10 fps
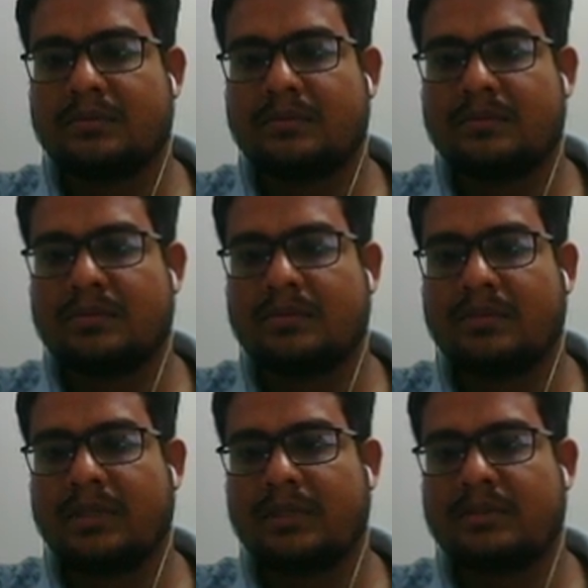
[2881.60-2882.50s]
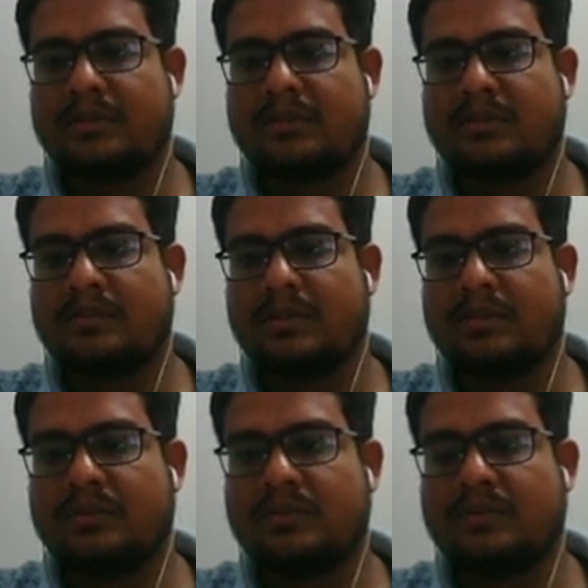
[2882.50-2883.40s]
So x is equal
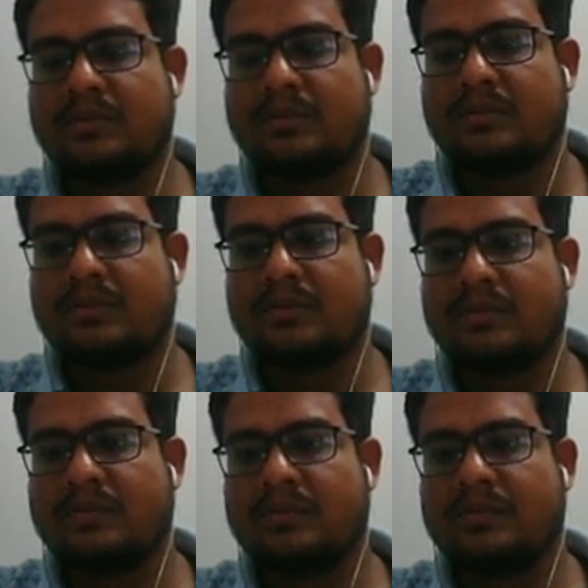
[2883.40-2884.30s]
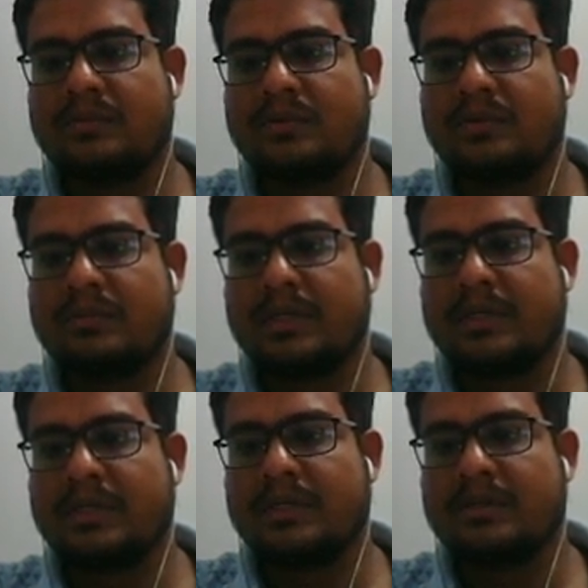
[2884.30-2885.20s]
to 4 by
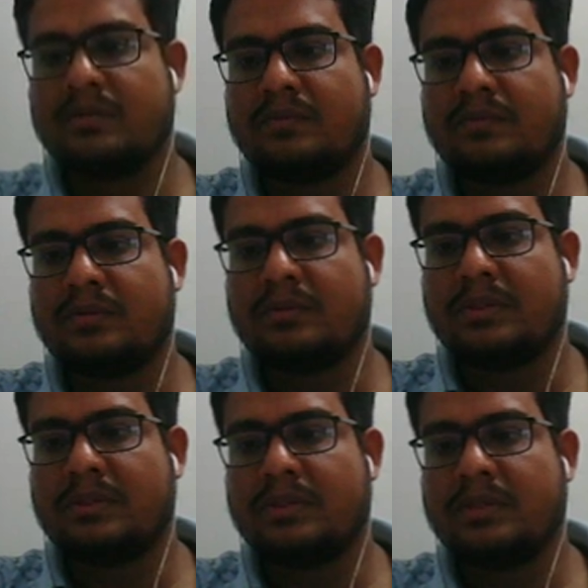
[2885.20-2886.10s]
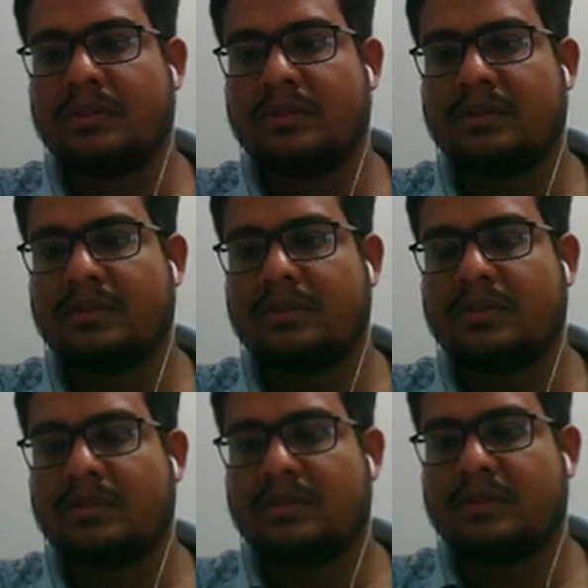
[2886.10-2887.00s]
10 into 4 by 3.
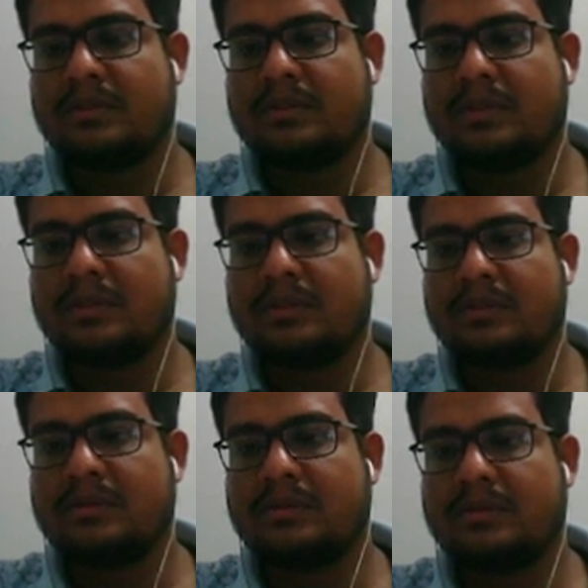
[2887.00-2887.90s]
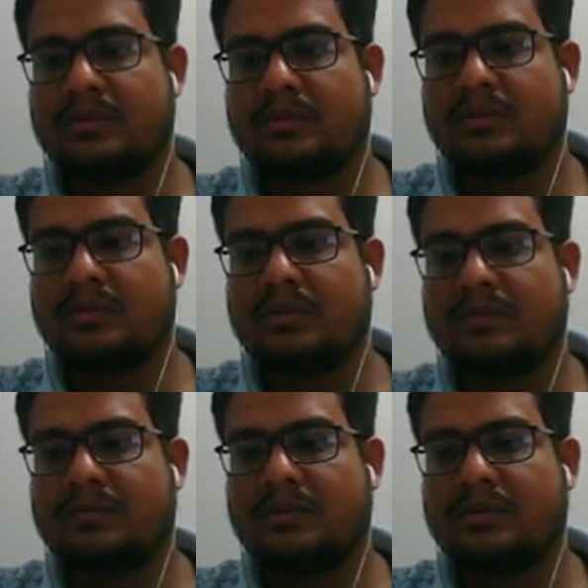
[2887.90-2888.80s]
So that is 2 2s are
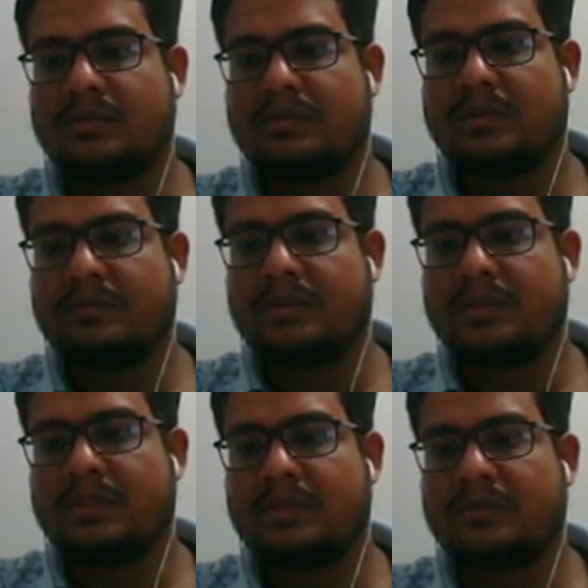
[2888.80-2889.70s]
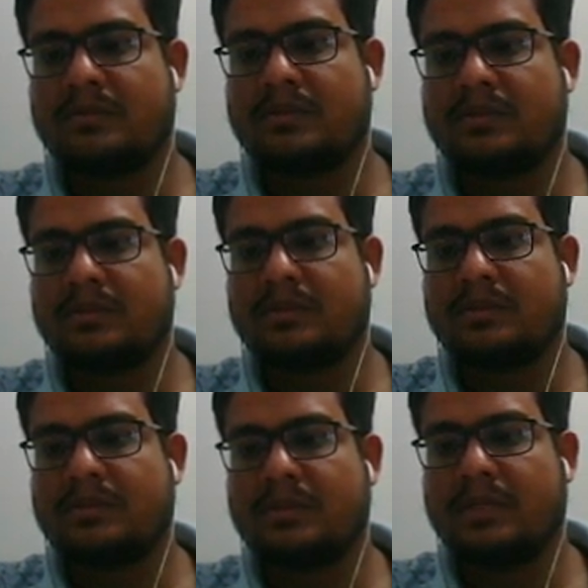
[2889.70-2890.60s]
4, 2 5s are 10. So this
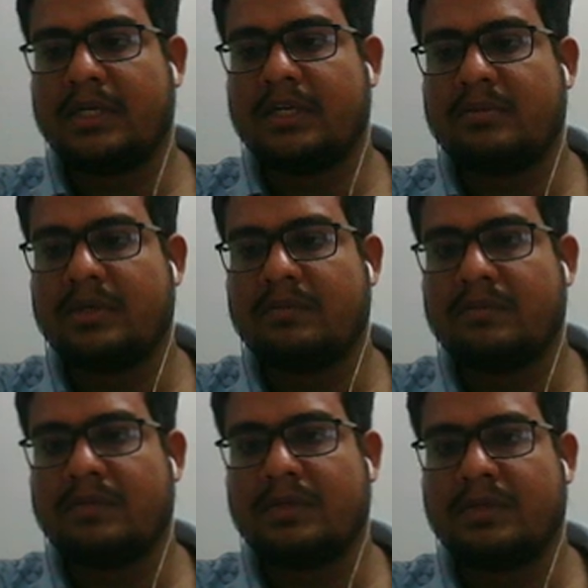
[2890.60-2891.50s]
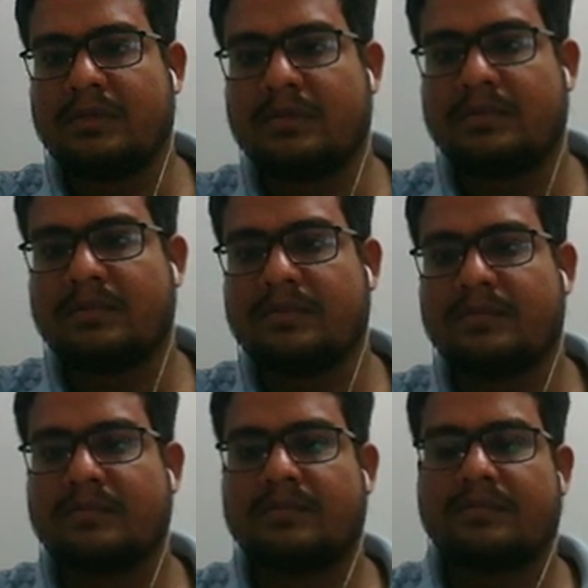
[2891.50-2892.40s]
is 8 by 15.
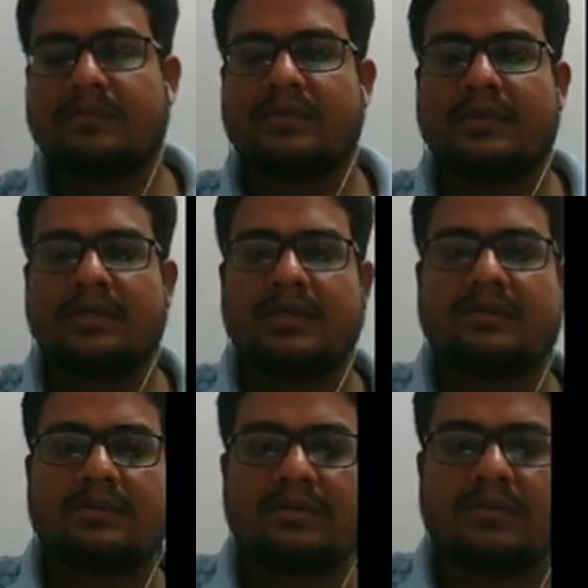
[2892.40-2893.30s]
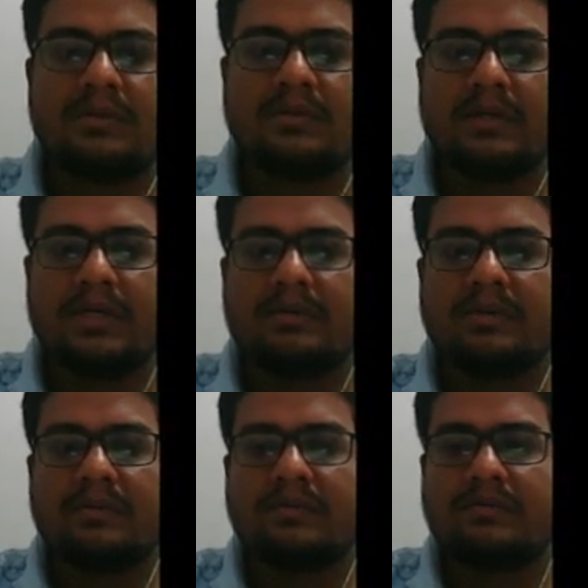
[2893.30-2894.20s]
X is equal to 8
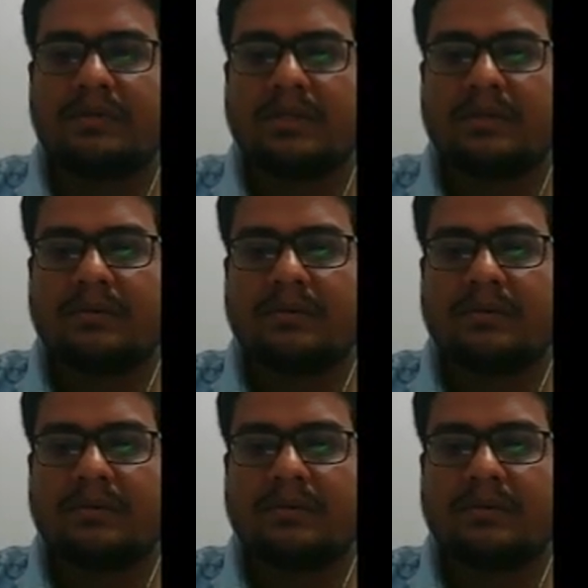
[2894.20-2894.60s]
by 15.